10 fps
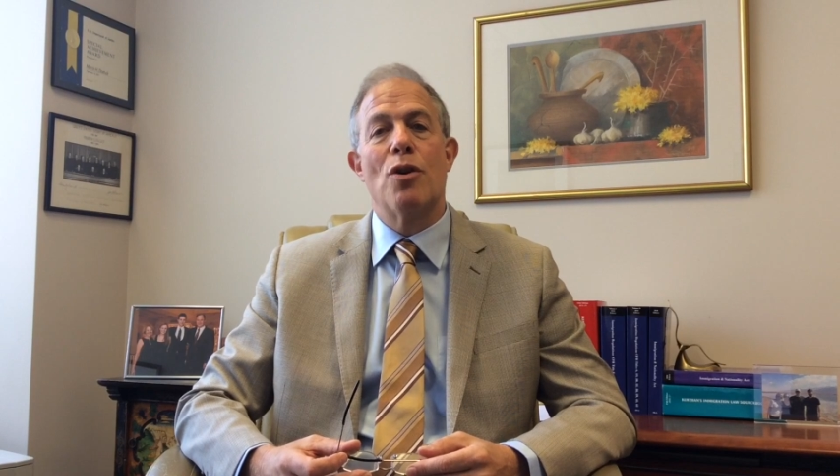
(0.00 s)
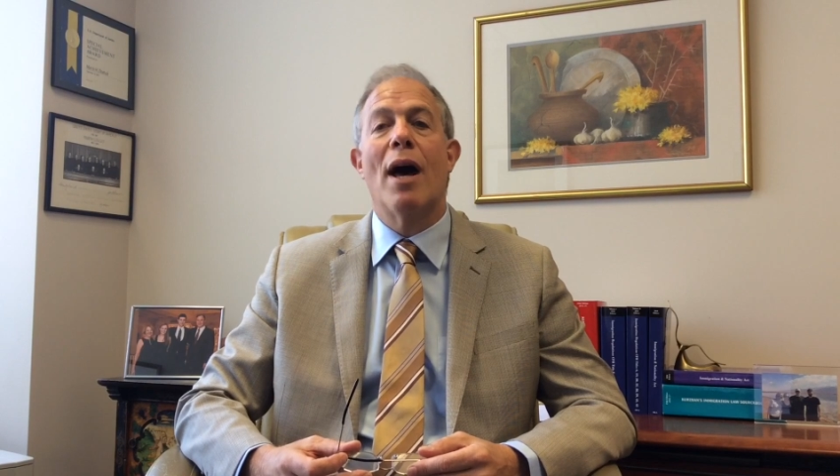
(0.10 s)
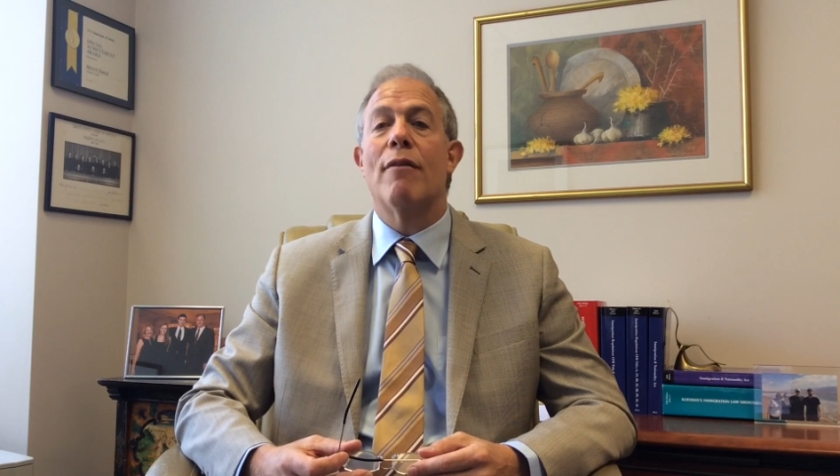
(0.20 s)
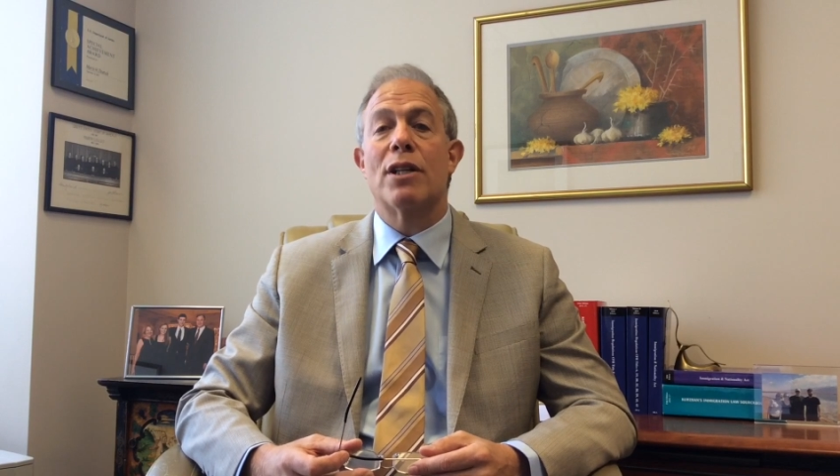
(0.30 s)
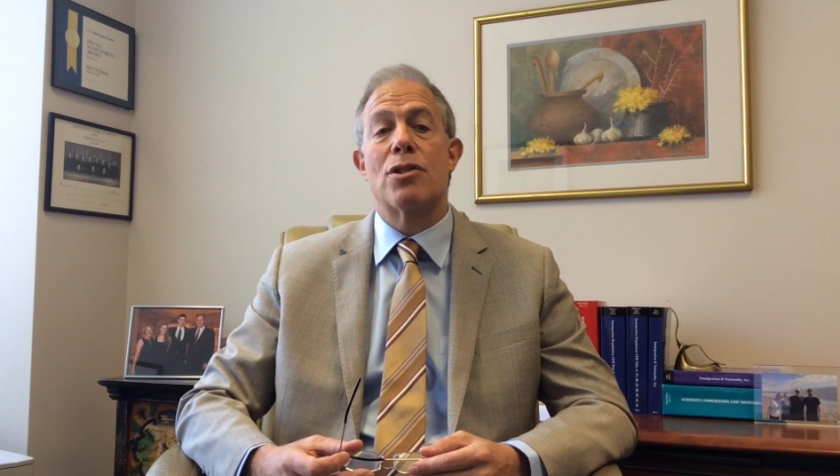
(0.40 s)
to
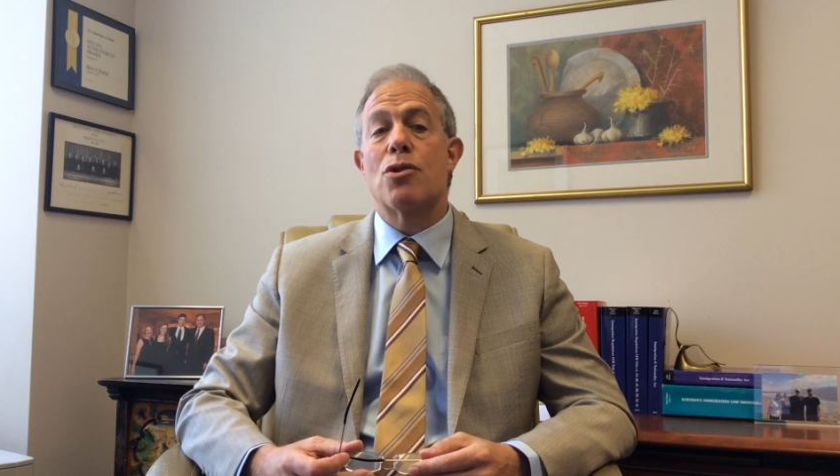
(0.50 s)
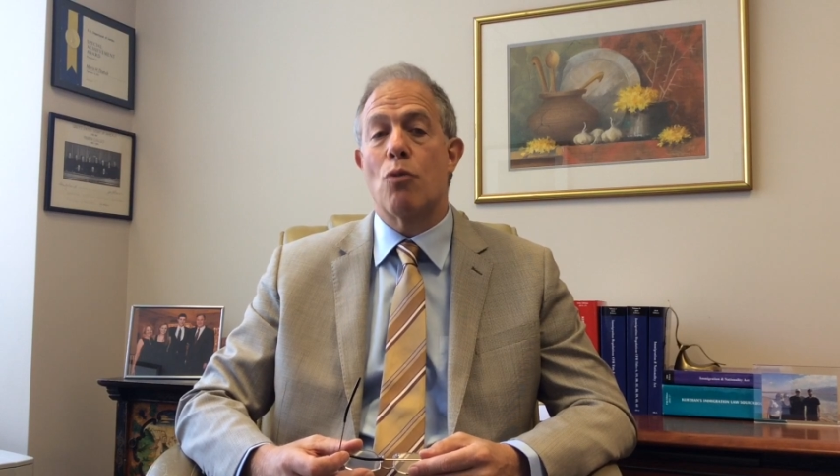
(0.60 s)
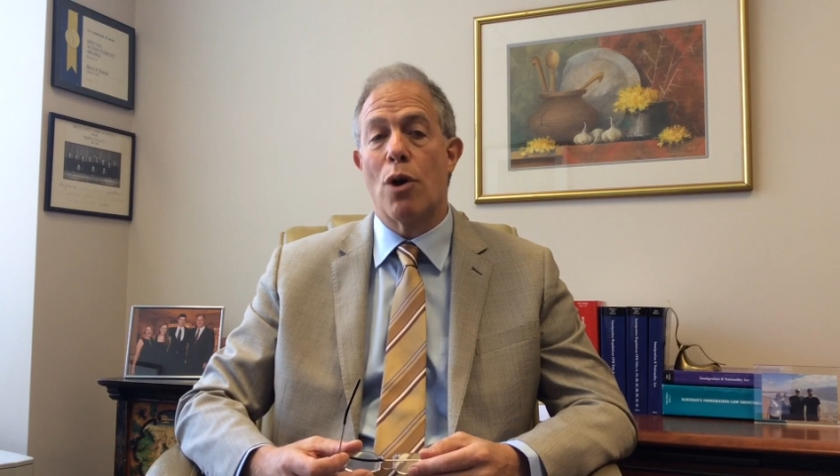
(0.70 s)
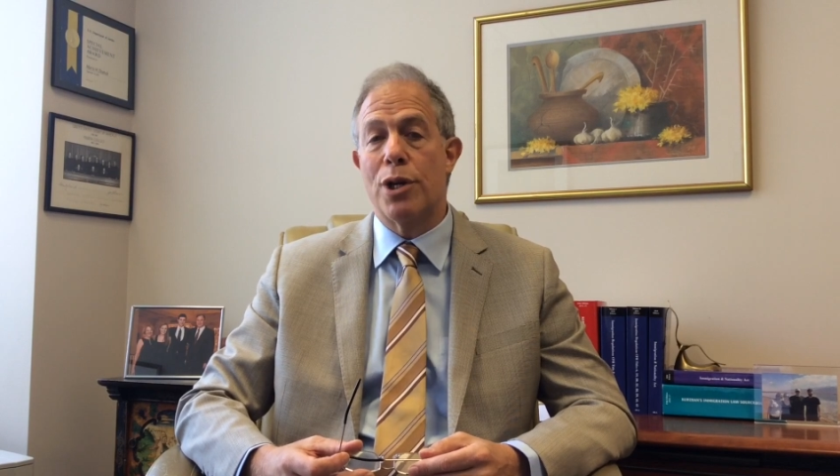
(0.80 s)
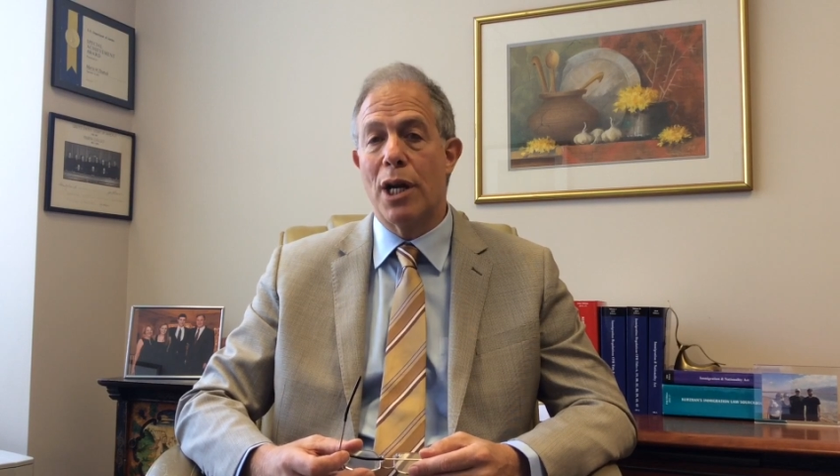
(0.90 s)
have
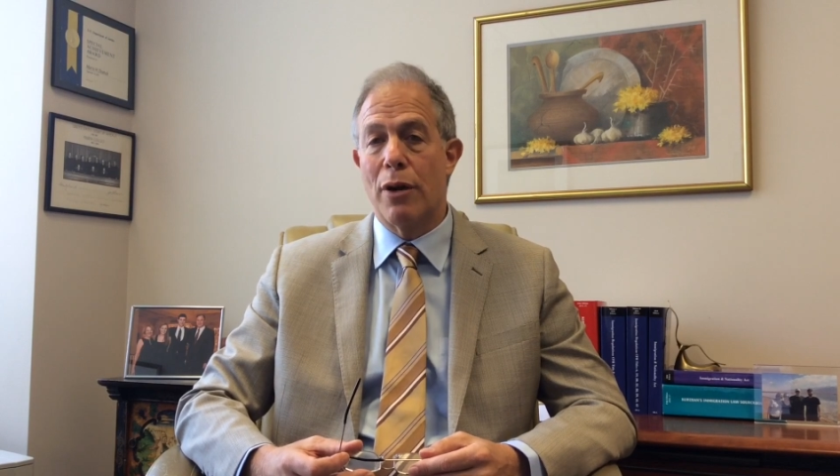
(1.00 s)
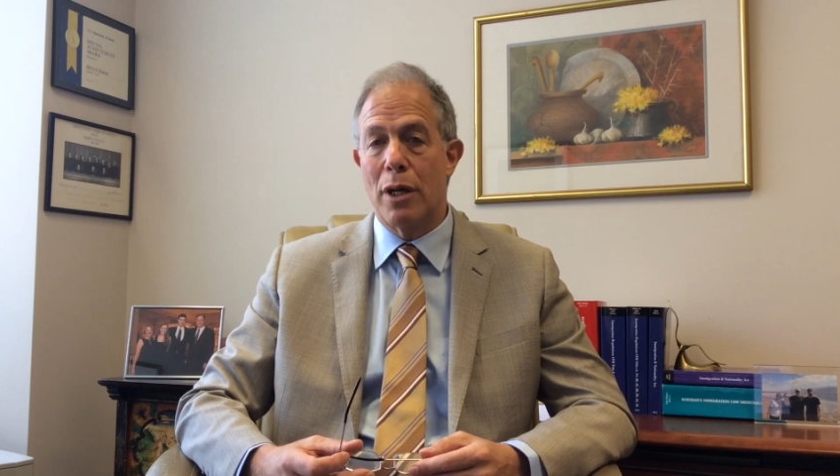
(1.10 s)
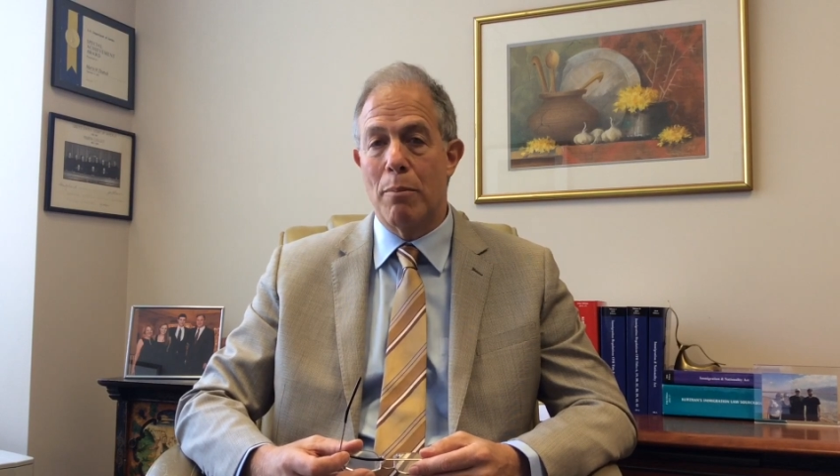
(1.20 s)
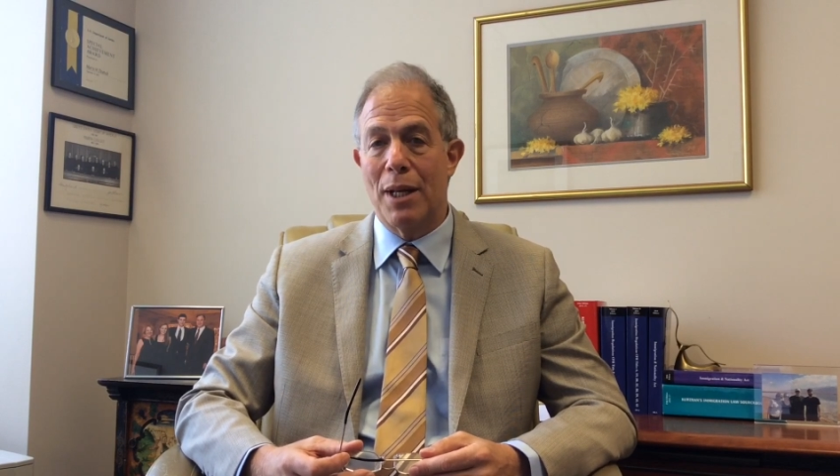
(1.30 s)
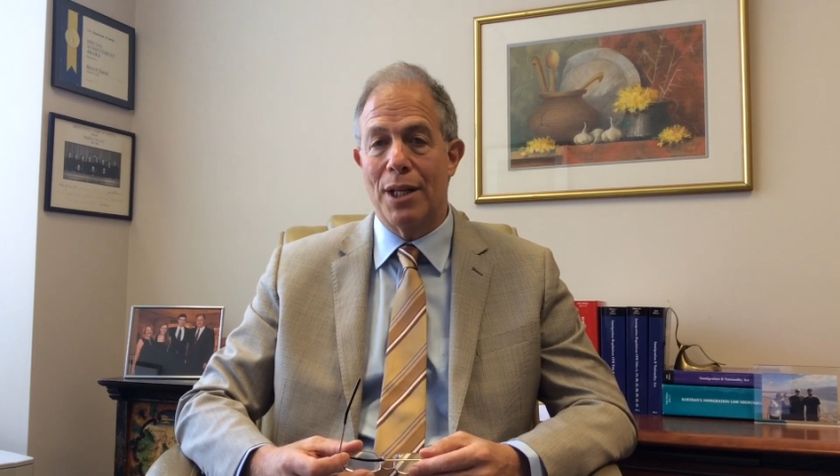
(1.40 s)

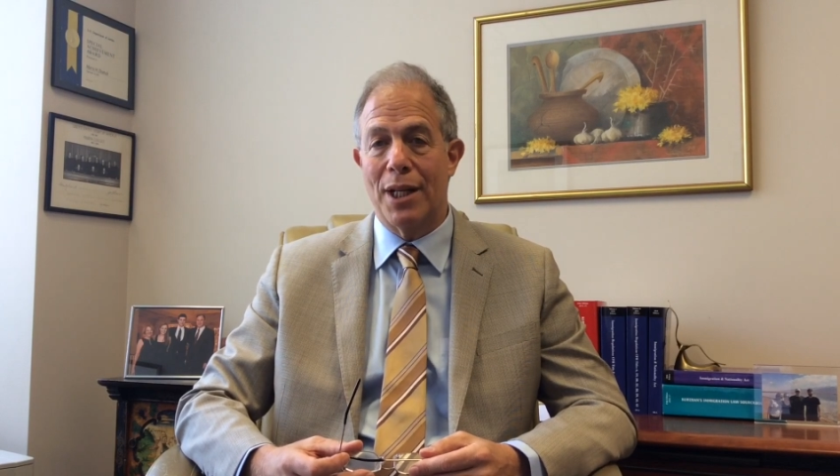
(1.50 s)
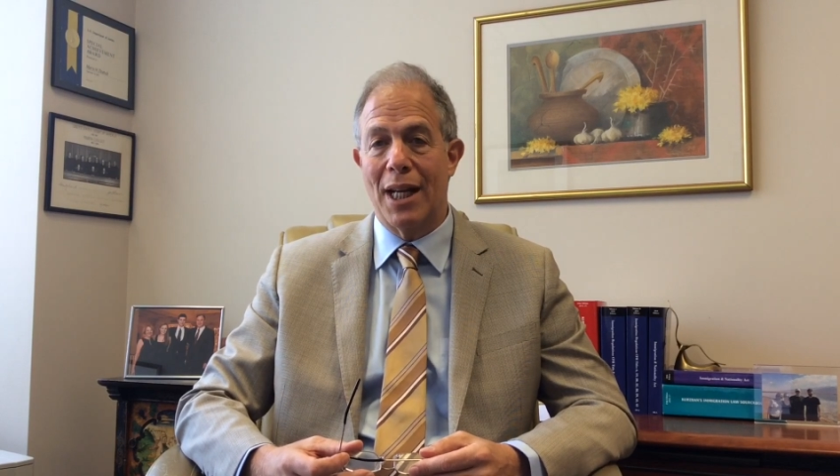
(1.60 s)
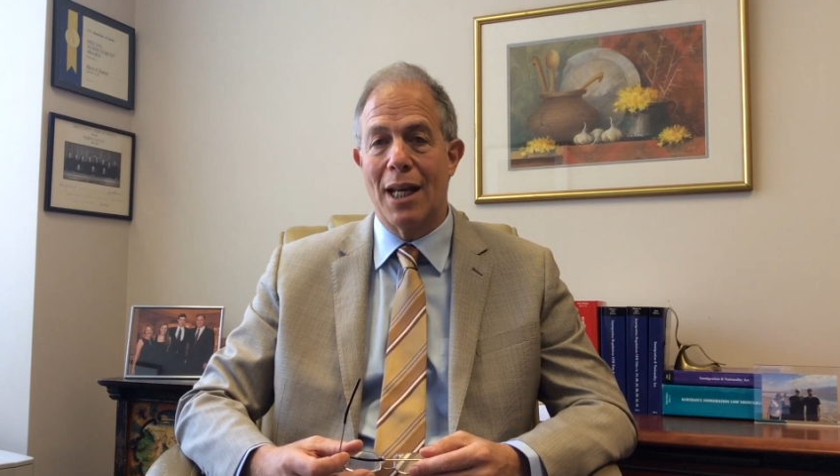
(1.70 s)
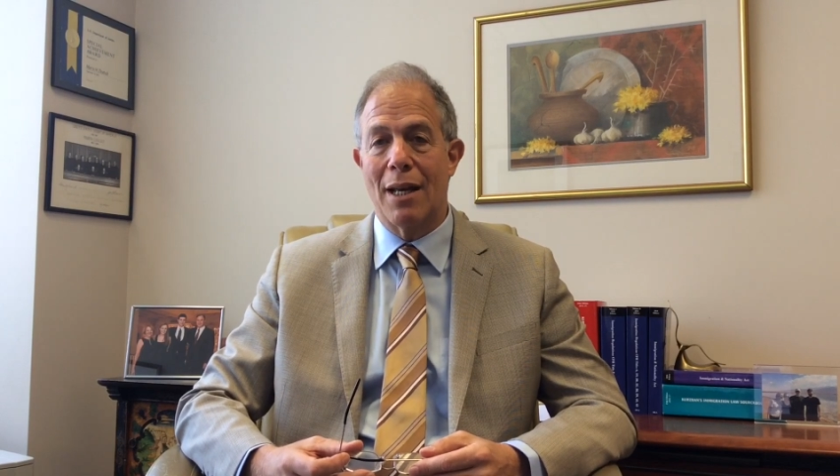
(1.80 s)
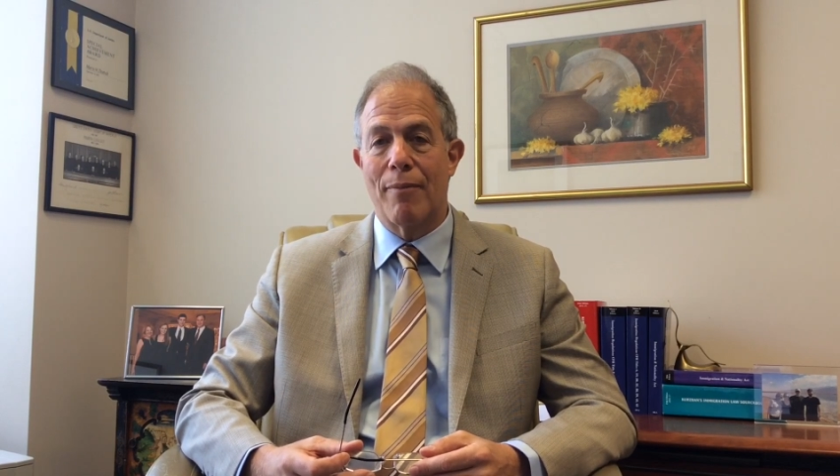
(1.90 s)
extraordinary ability,